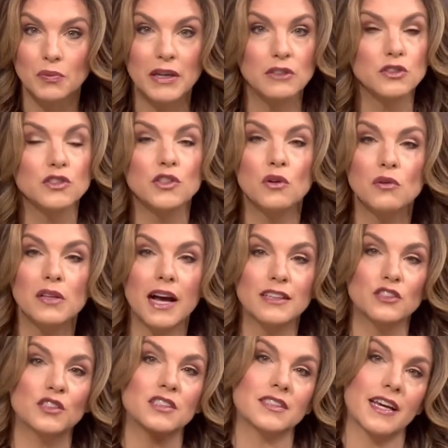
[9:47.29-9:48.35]
We are so glad
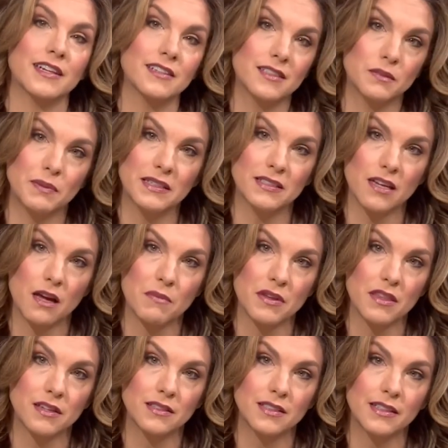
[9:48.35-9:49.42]
you decided to spend time
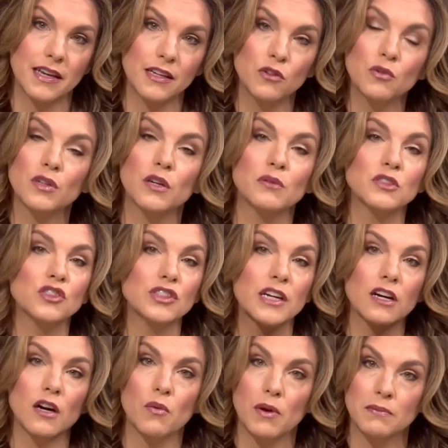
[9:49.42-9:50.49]
with us today. You can always
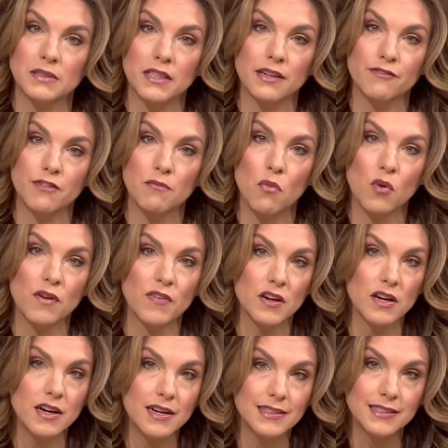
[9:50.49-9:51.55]
check our website for more of our
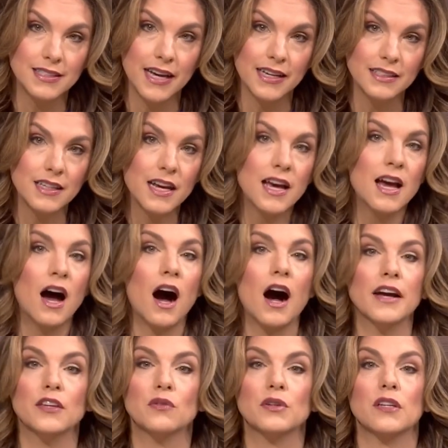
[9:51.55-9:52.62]
content. Uh,
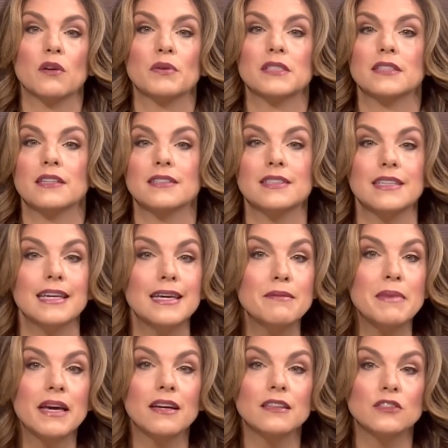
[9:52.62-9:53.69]
you can always send us an
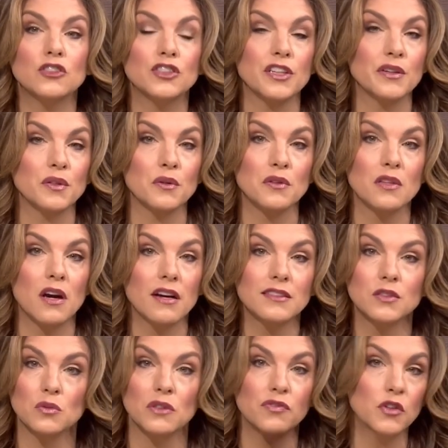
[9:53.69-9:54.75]
email and share your
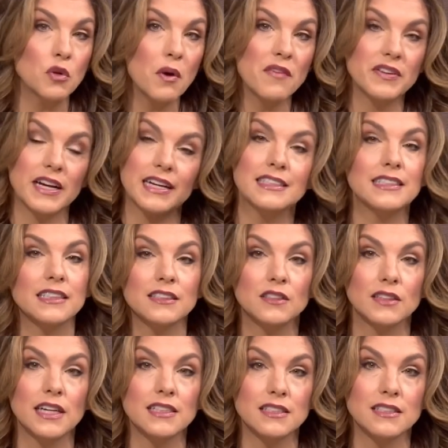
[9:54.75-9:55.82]
thoughts or if you have an idea
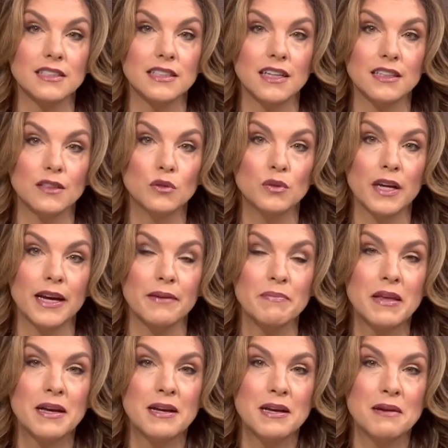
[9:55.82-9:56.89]
you'd like to see on New Day.
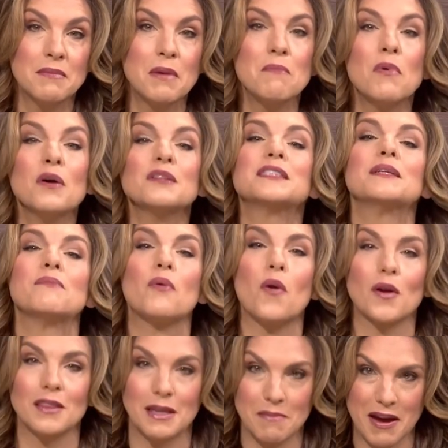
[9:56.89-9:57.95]
But most
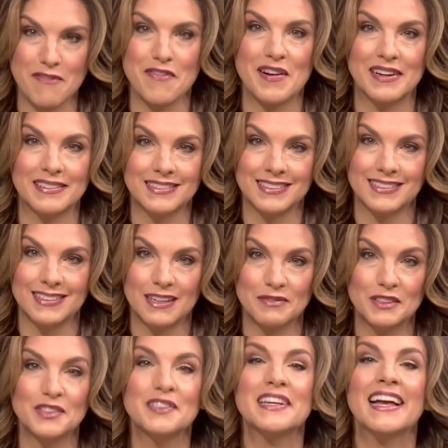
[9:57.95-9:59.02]
importantly, my friends, I
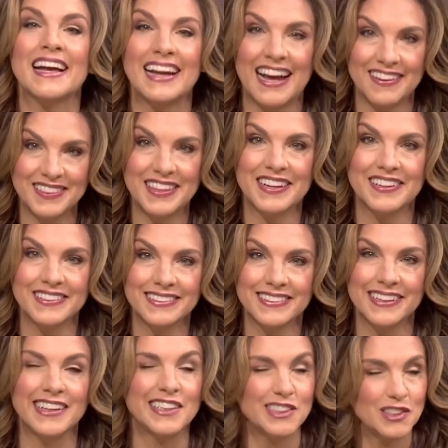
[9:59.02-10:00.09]
want you to get out there
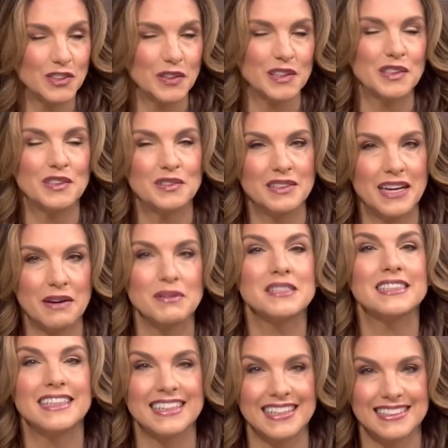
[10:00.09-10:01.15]
and enjoy your new day. We'll
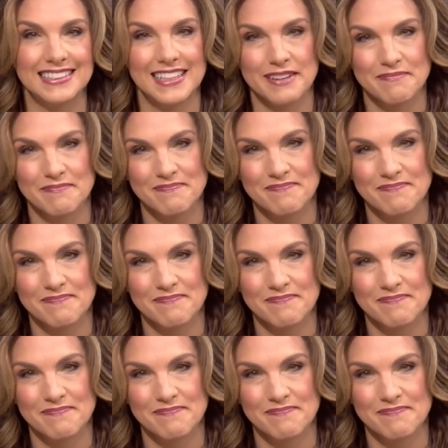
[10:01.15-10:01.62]
see you next time.